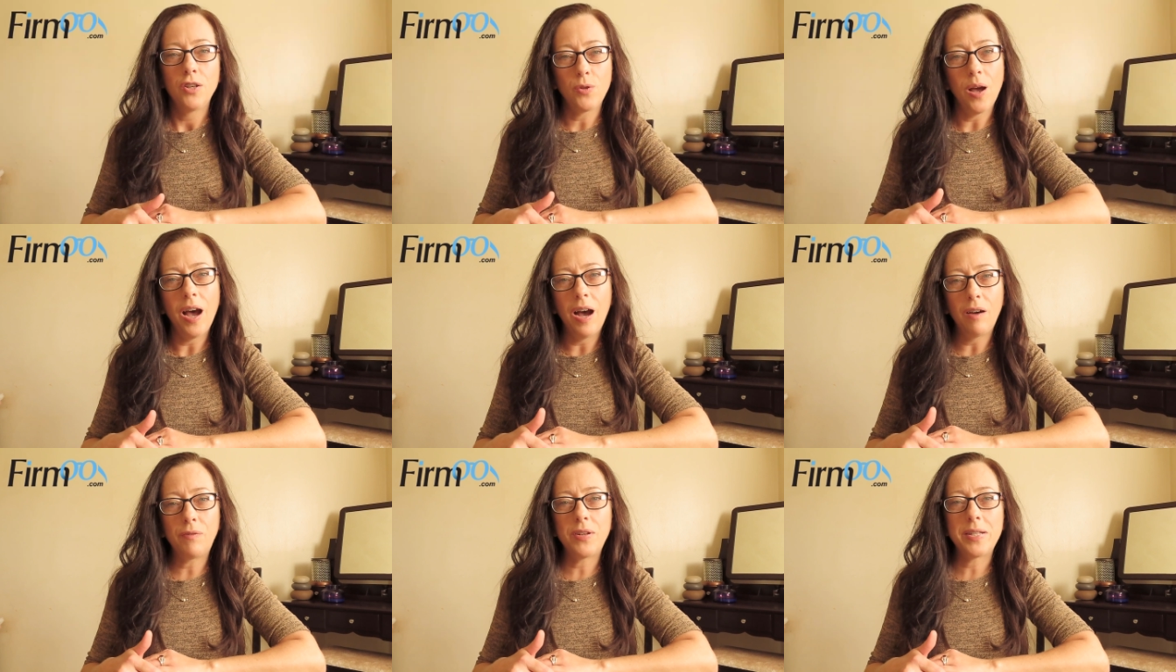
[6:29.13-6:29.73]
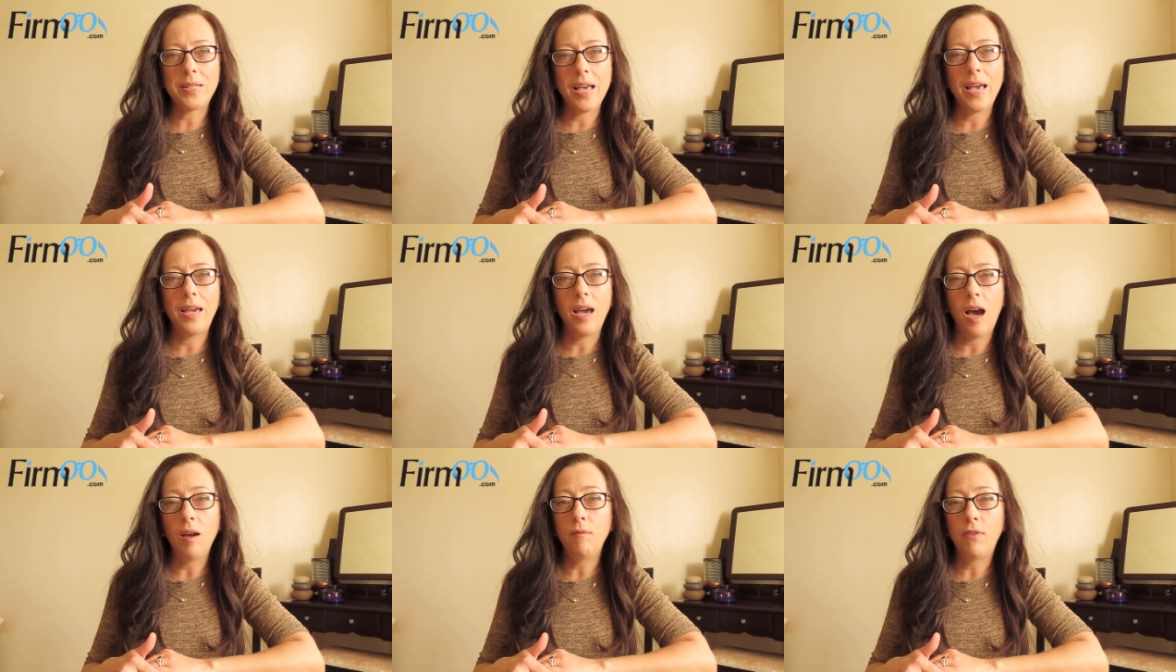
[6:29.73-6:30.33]
So I have to
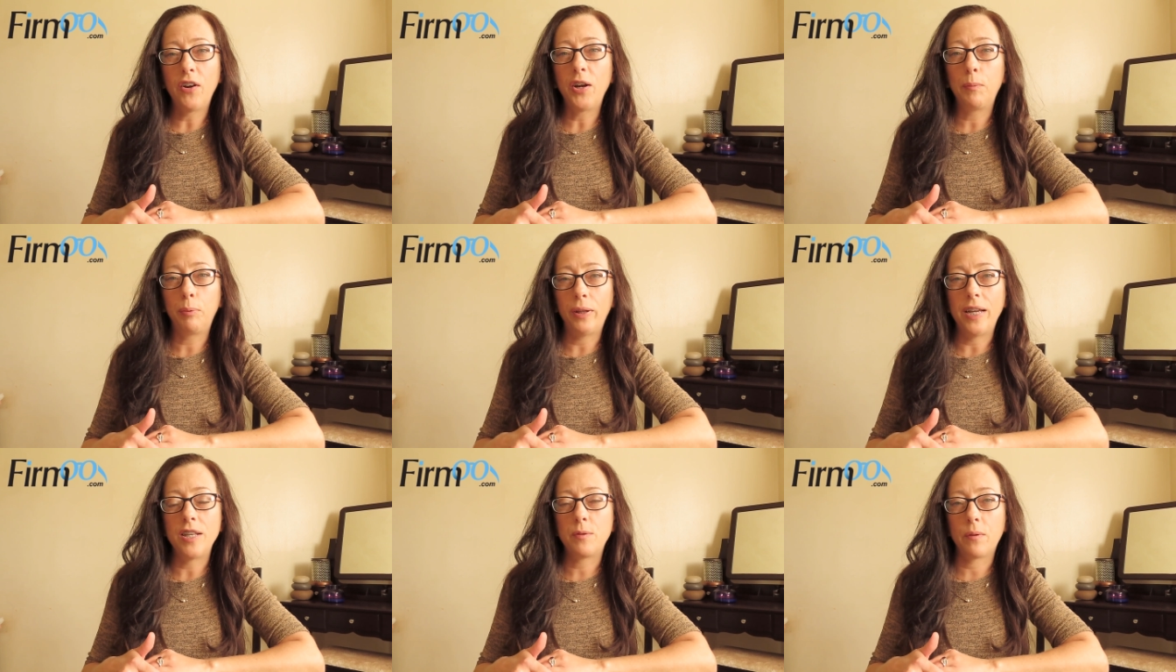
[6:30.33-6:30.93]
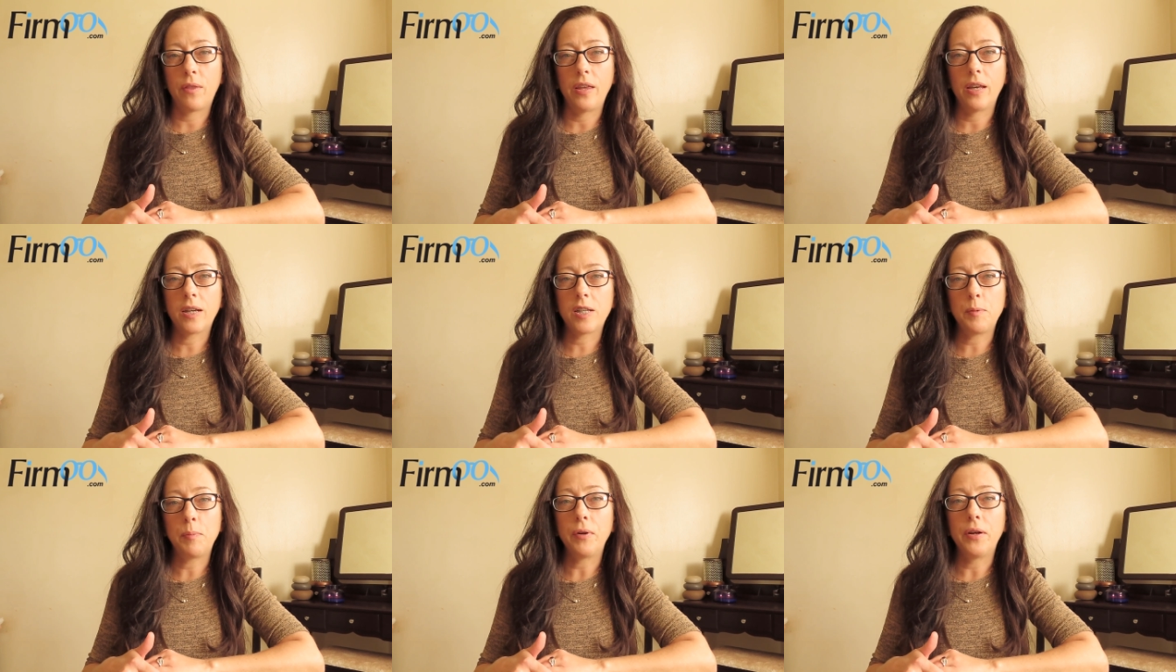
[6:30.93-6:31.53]
say I'm very pleased with the
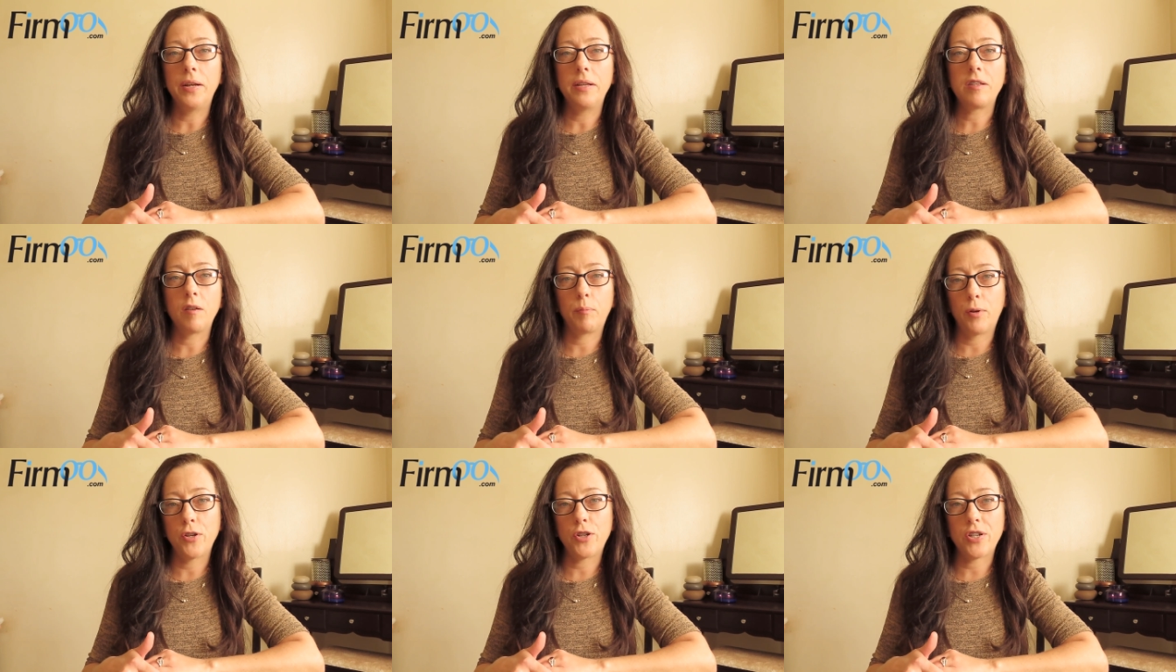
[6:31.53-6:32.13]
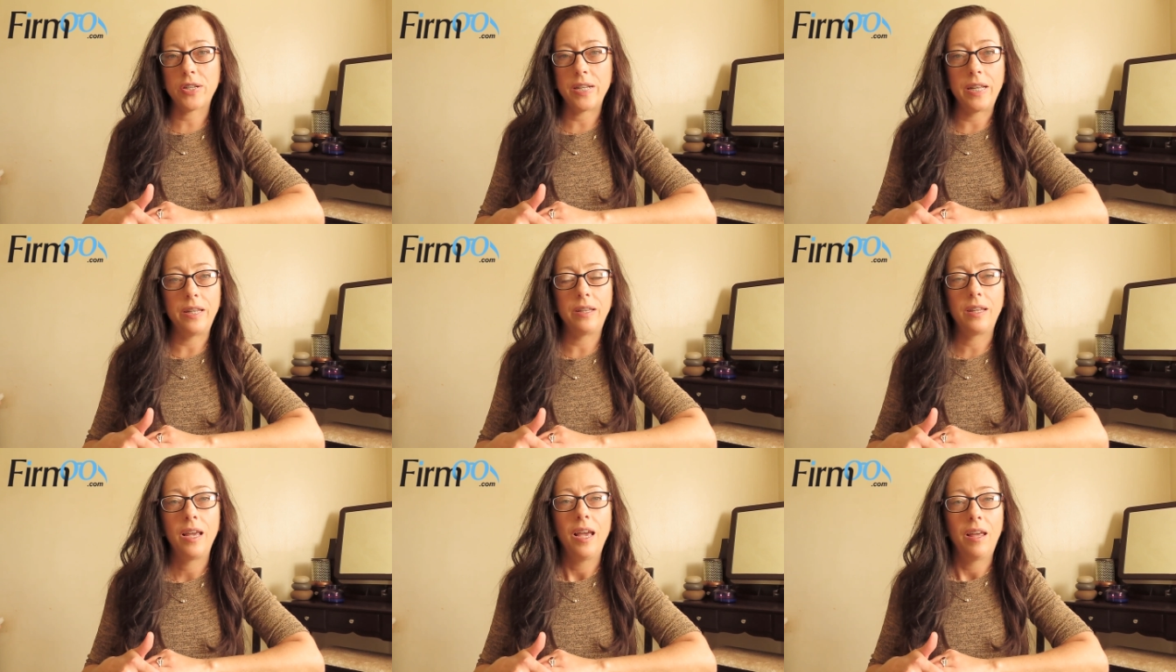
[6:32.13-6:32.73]
experience of
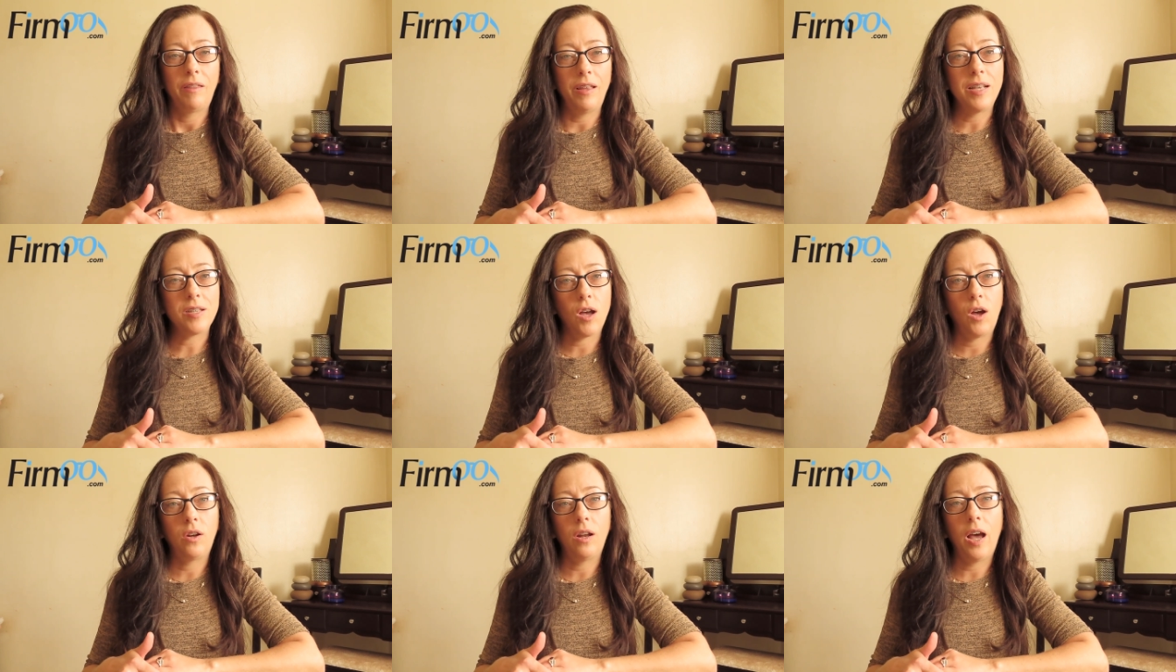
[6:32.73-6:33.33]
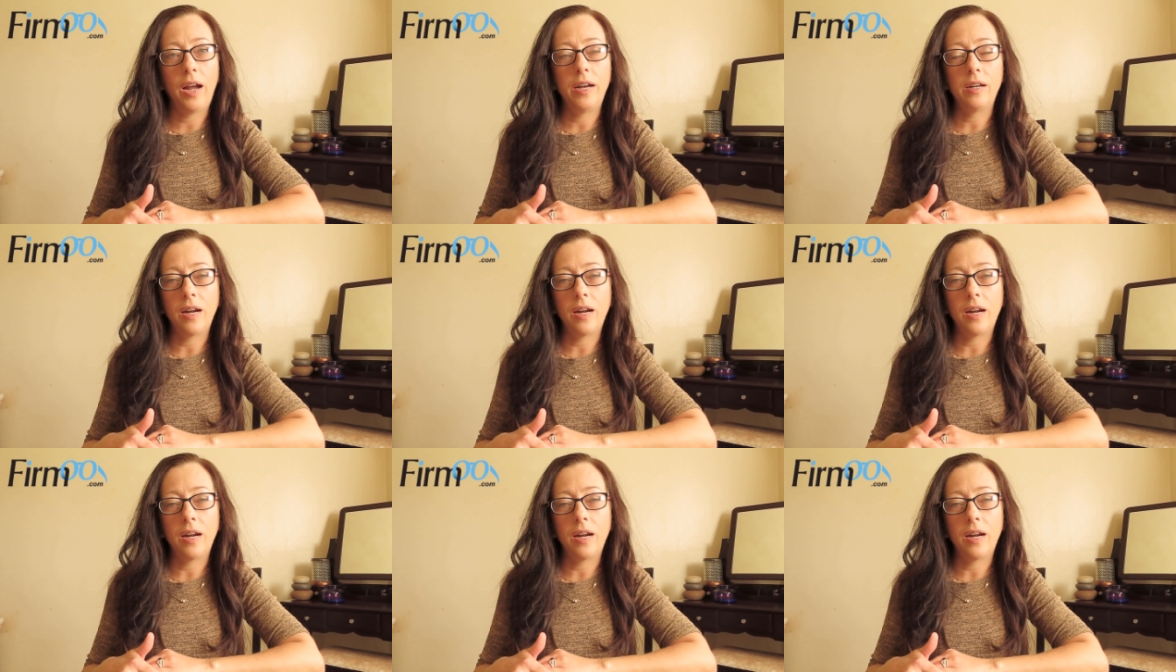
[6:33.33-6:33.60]
purchasing these online,